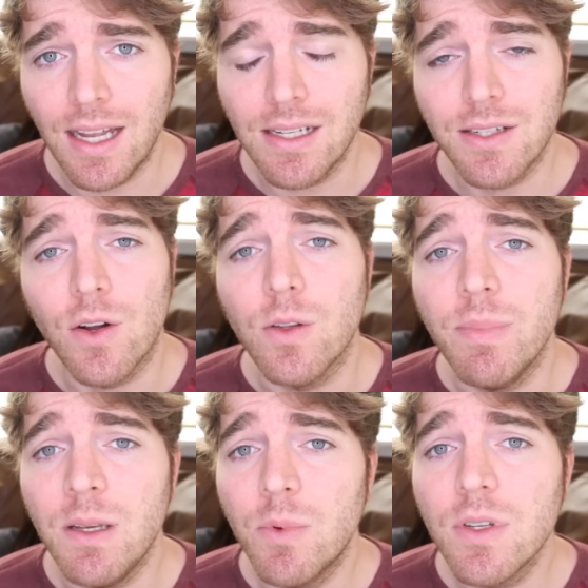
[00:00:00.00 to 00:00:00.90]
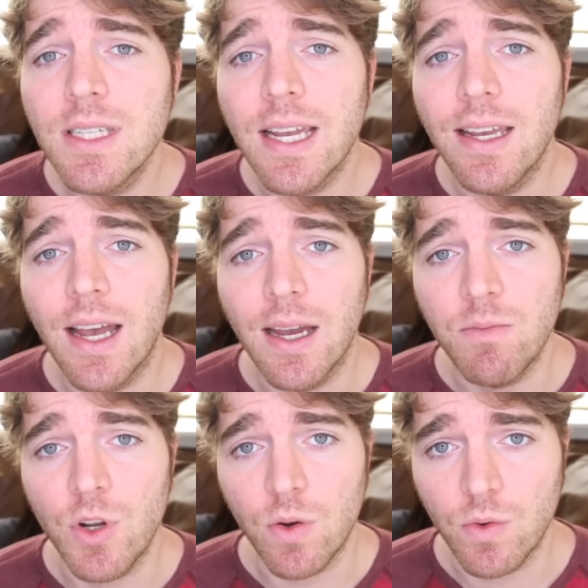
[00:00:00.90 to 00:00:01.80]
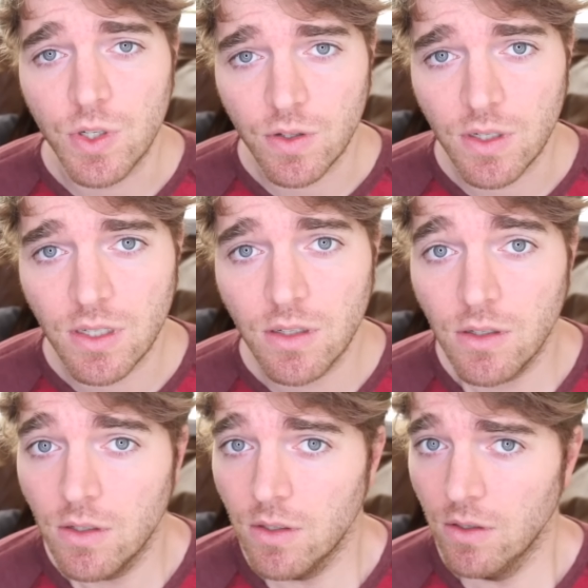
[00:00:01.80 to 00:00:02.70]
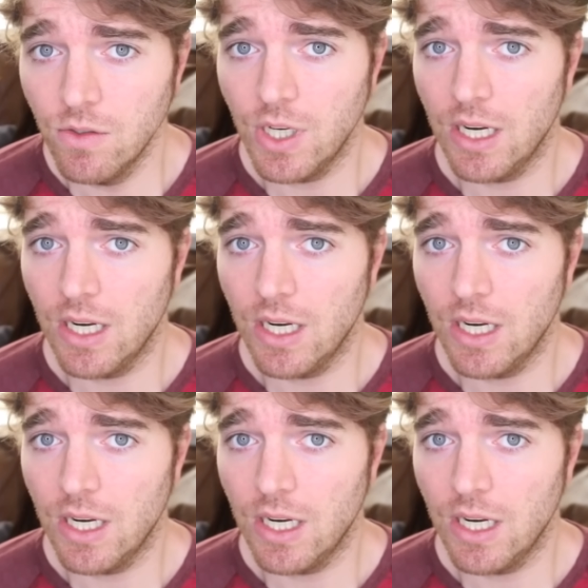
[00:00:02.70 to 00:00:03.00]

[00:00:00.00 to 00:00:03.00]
and it's called People Say I'm No Good.